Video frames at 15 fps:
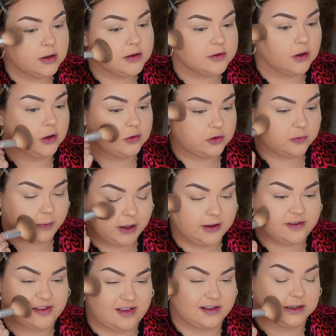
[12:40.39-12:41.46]
So just because
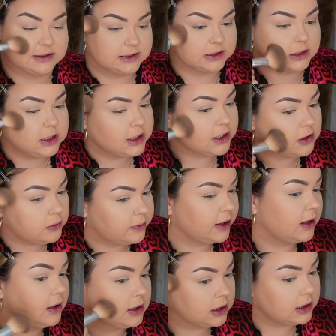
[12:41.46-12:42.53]
this is a little
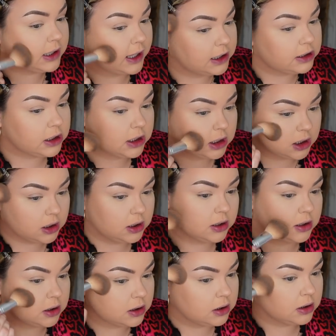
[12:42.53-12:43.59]
bit lighter,
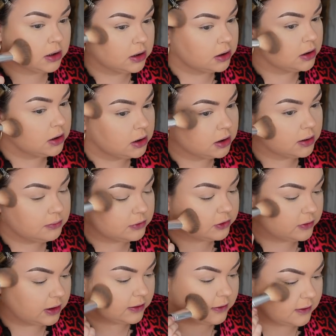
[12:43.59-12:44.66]

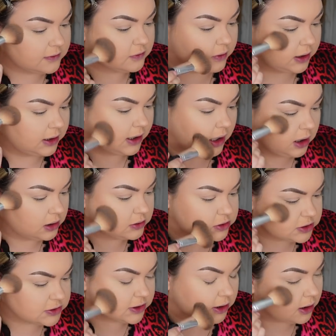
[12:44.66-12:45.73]
doing this right now
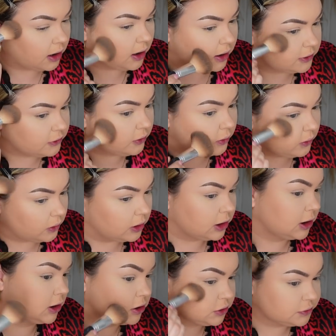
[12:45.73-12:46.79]
just to
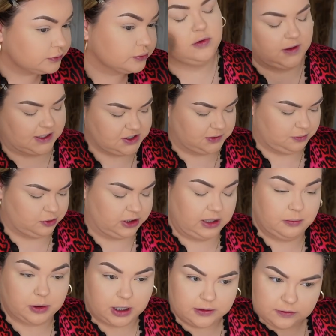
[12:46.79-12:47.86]
contour. Such a pretty
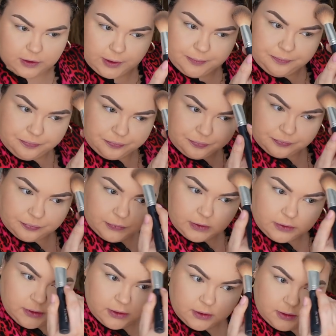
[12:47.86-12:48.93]
bronzer.
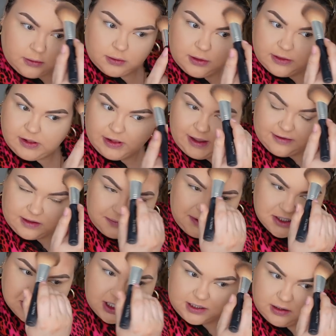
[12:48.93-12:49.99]
And the last time I
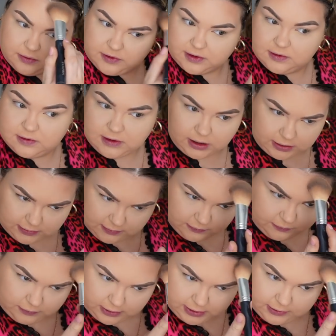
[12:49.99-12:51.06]
checked, it was on sale at
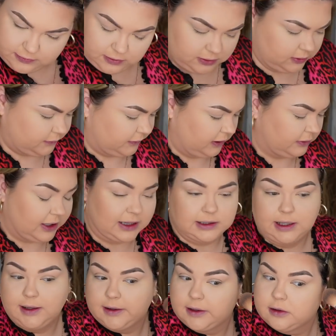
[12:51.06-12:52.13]
Sephora. So hopefully when I
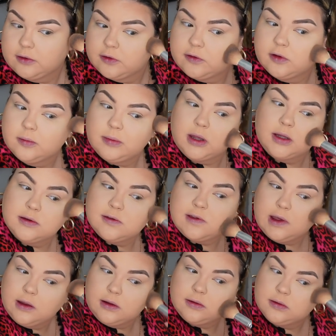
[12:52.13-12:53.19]
link it, it'll still be on sale.